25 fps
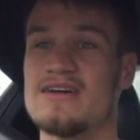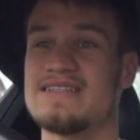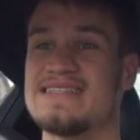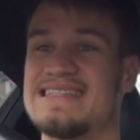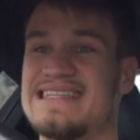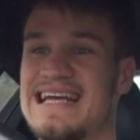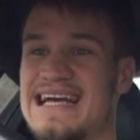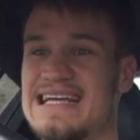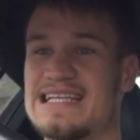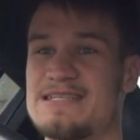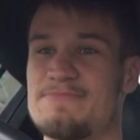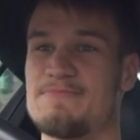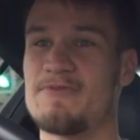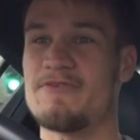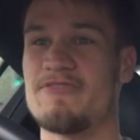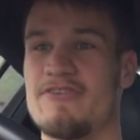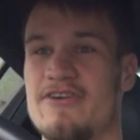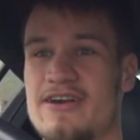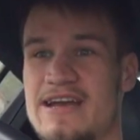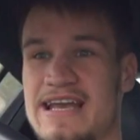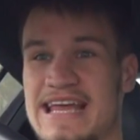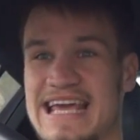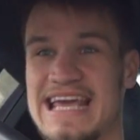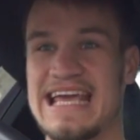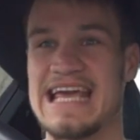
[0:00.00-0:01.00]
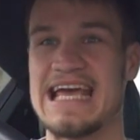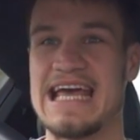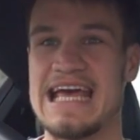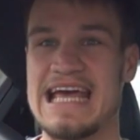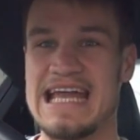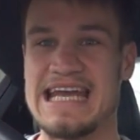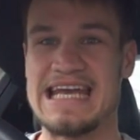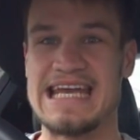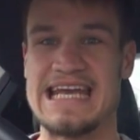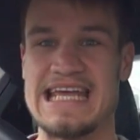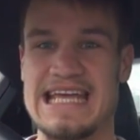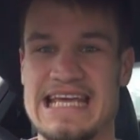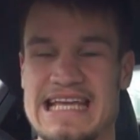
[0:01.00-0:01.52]
Desperately
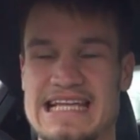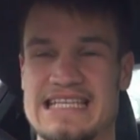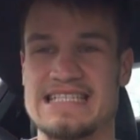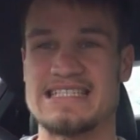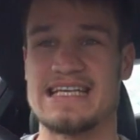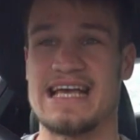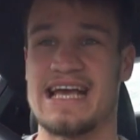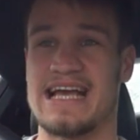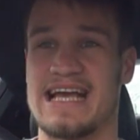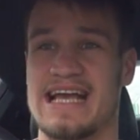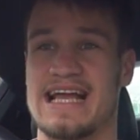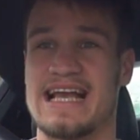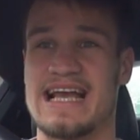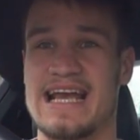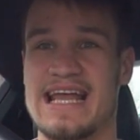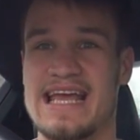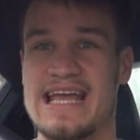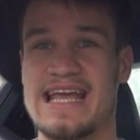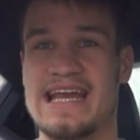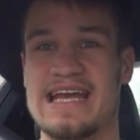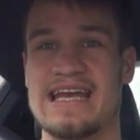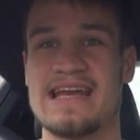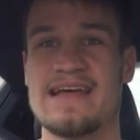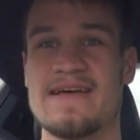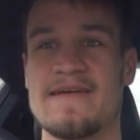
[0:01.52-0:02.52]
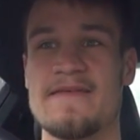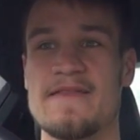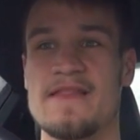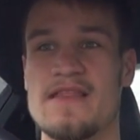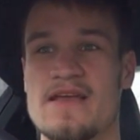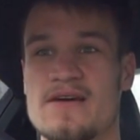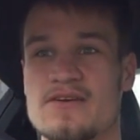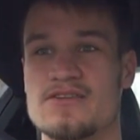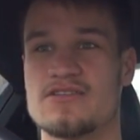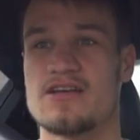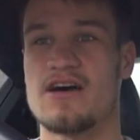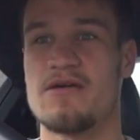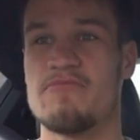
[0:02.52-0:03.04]
needs a
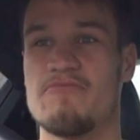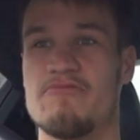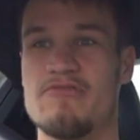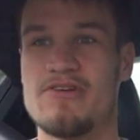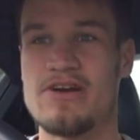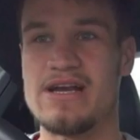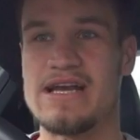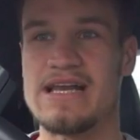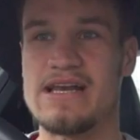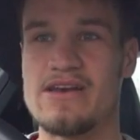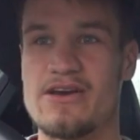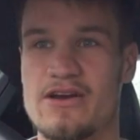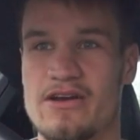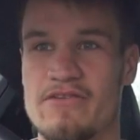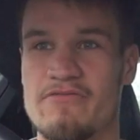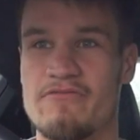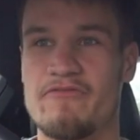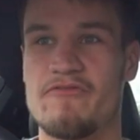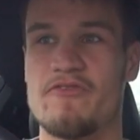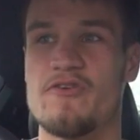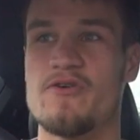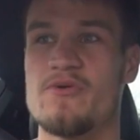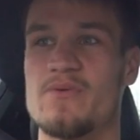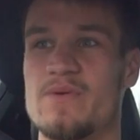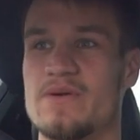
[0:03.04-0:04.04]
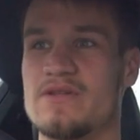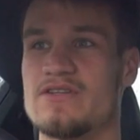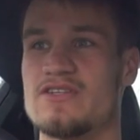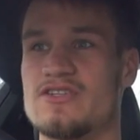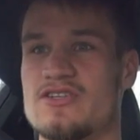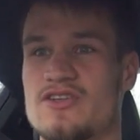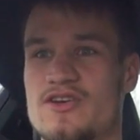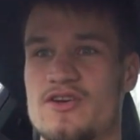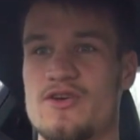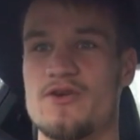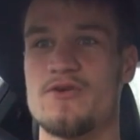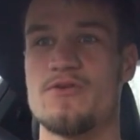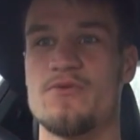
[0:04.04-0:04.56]
clean, so I'm really looking forward
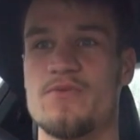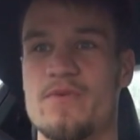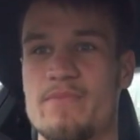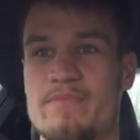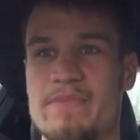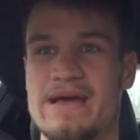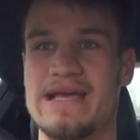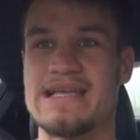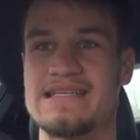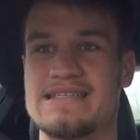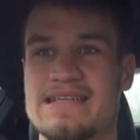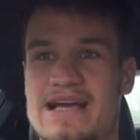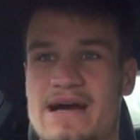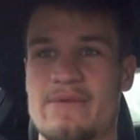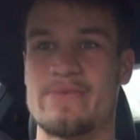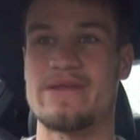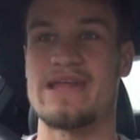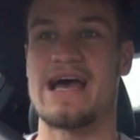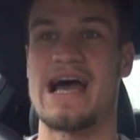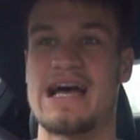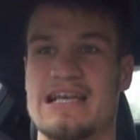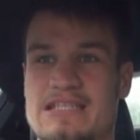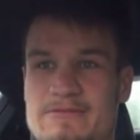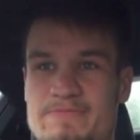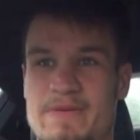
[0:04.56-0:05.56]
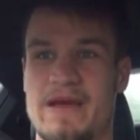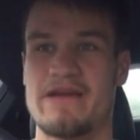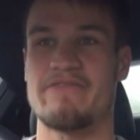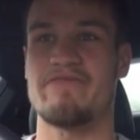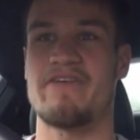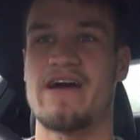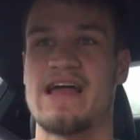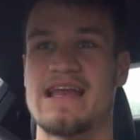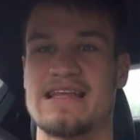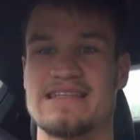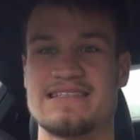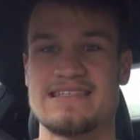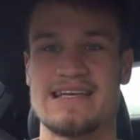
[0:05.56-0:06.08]
to meeting up with Aspect
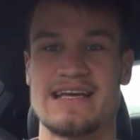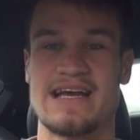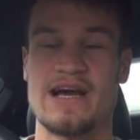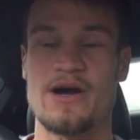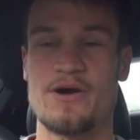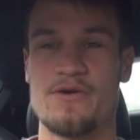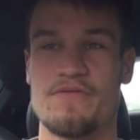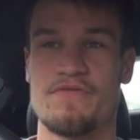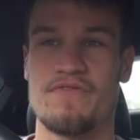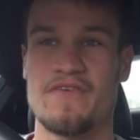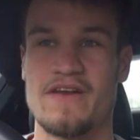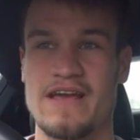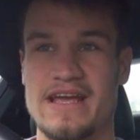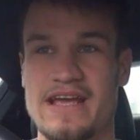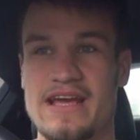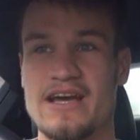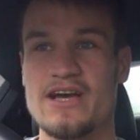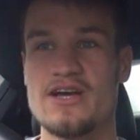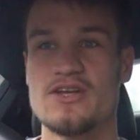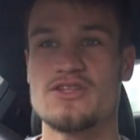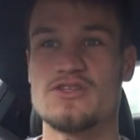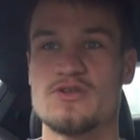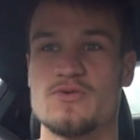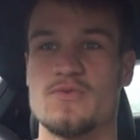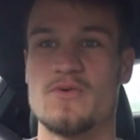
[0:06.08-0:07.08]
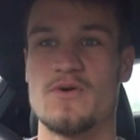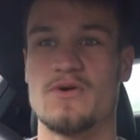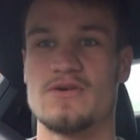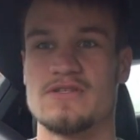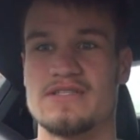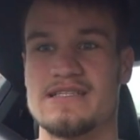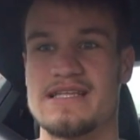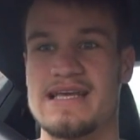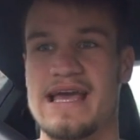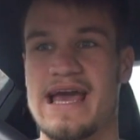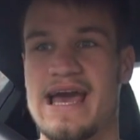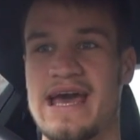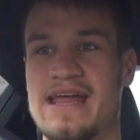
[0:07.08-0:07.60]
Valeting, hopefully towards
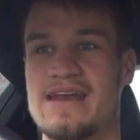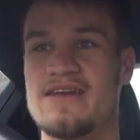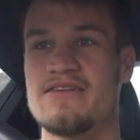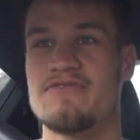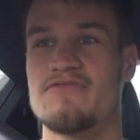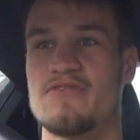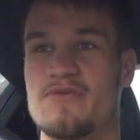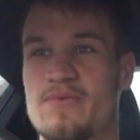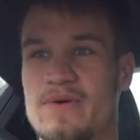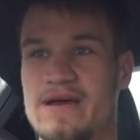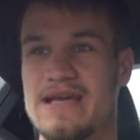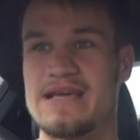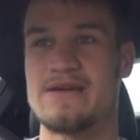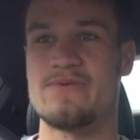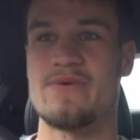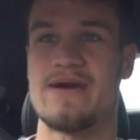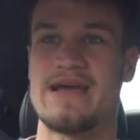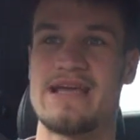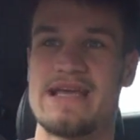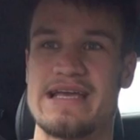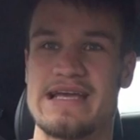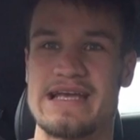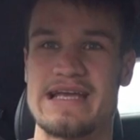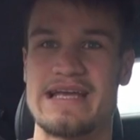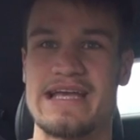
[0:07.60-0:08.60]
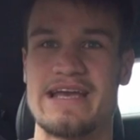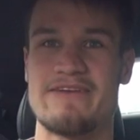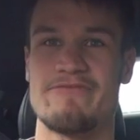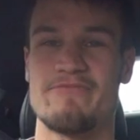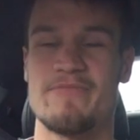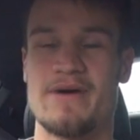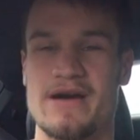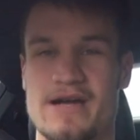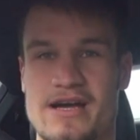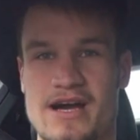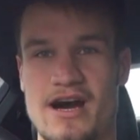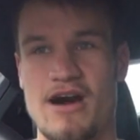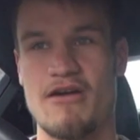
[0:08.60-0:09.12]
the end of the week, where he can give
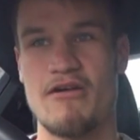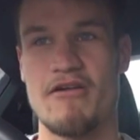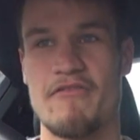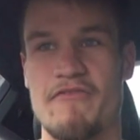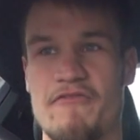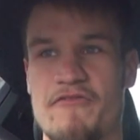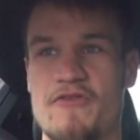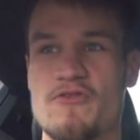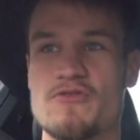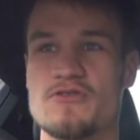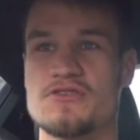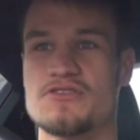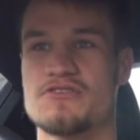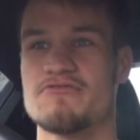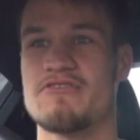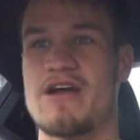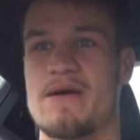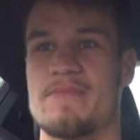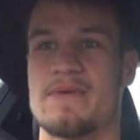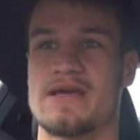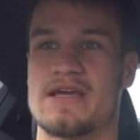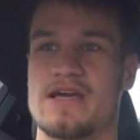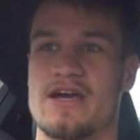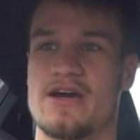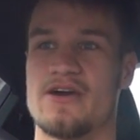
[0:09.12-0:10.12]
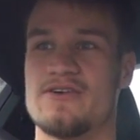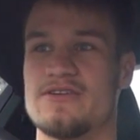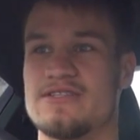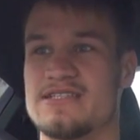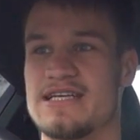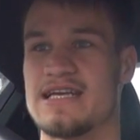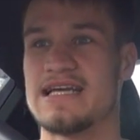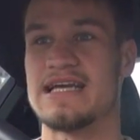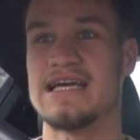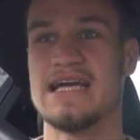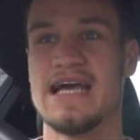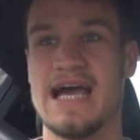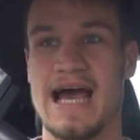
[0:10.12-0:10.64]
my car a full ceramic
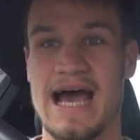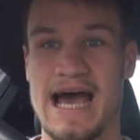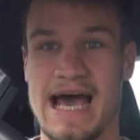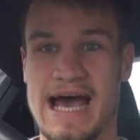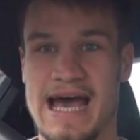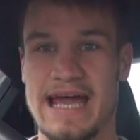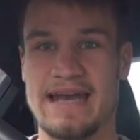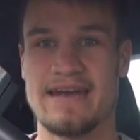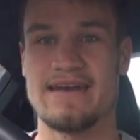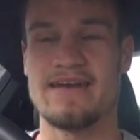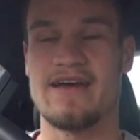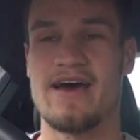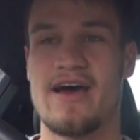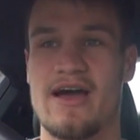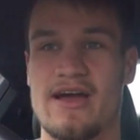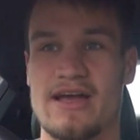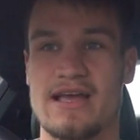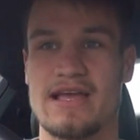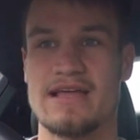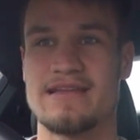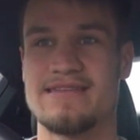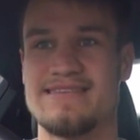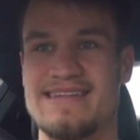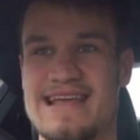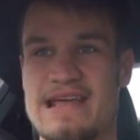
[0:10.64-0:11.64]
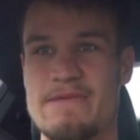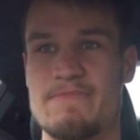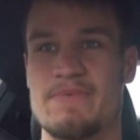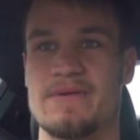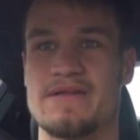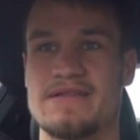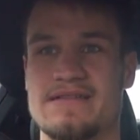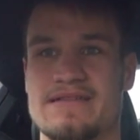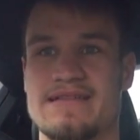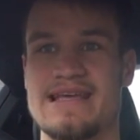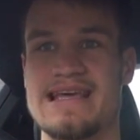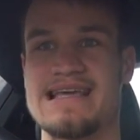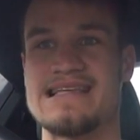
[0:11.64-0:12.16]
coating and deep
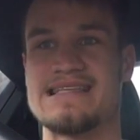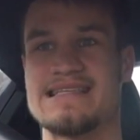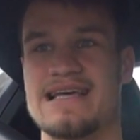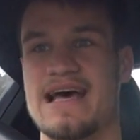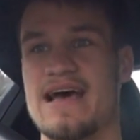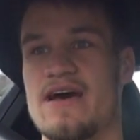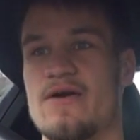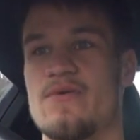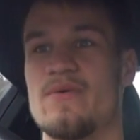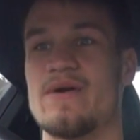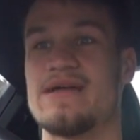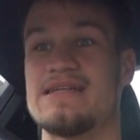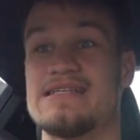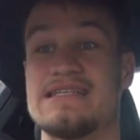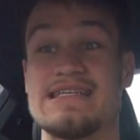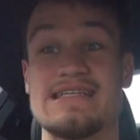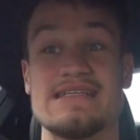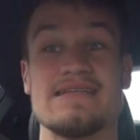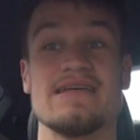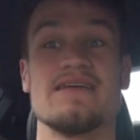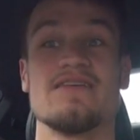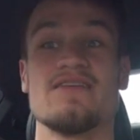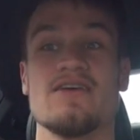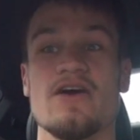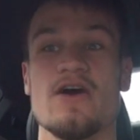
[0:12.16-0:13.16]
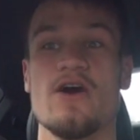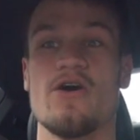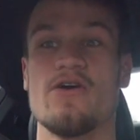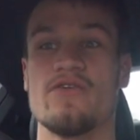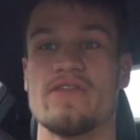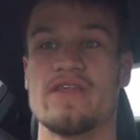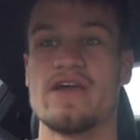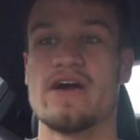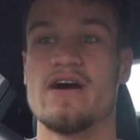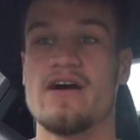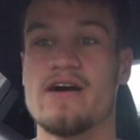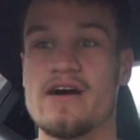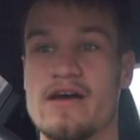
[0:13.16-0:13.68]
detail, which he did on
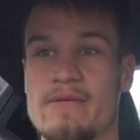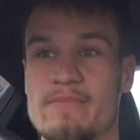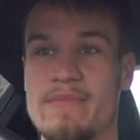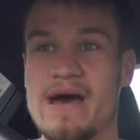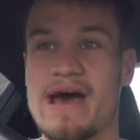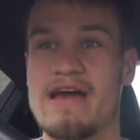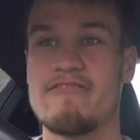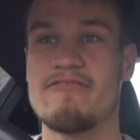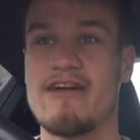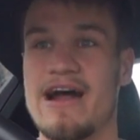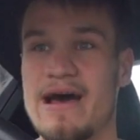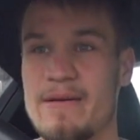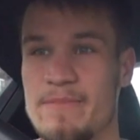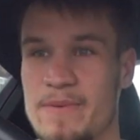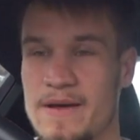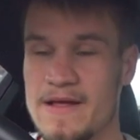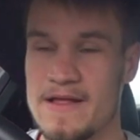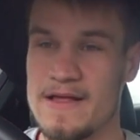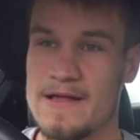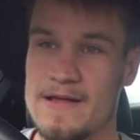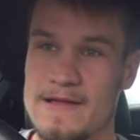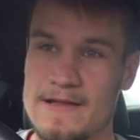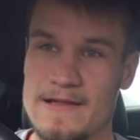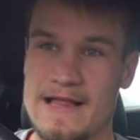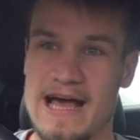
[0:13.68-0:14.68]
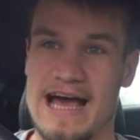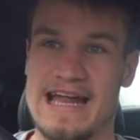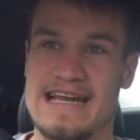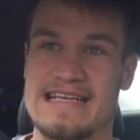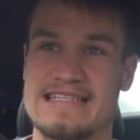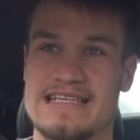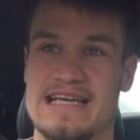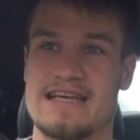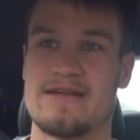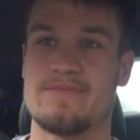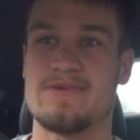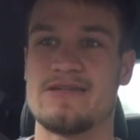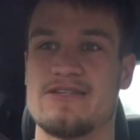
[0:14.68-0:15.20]
the Iron Man wrap, and he's
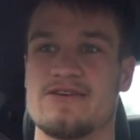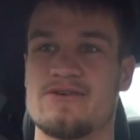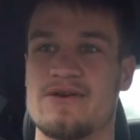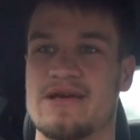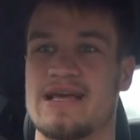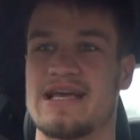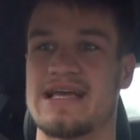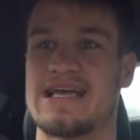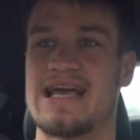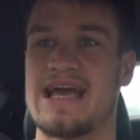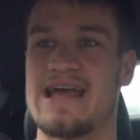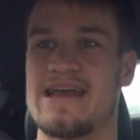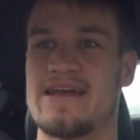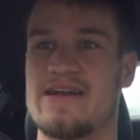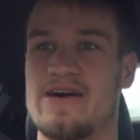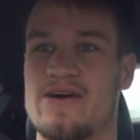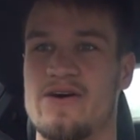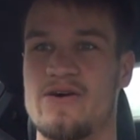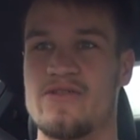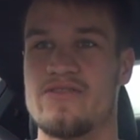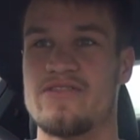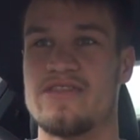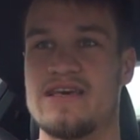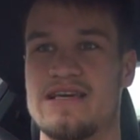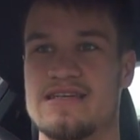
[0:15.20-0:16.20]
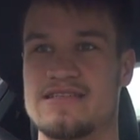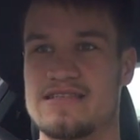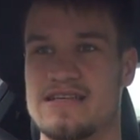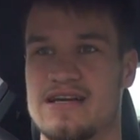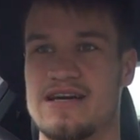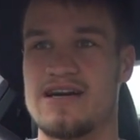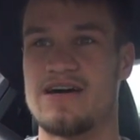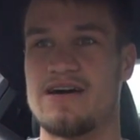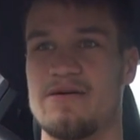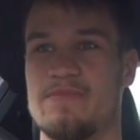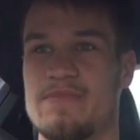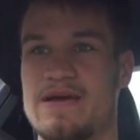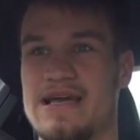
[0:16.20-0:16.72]
going to be doing again on this car.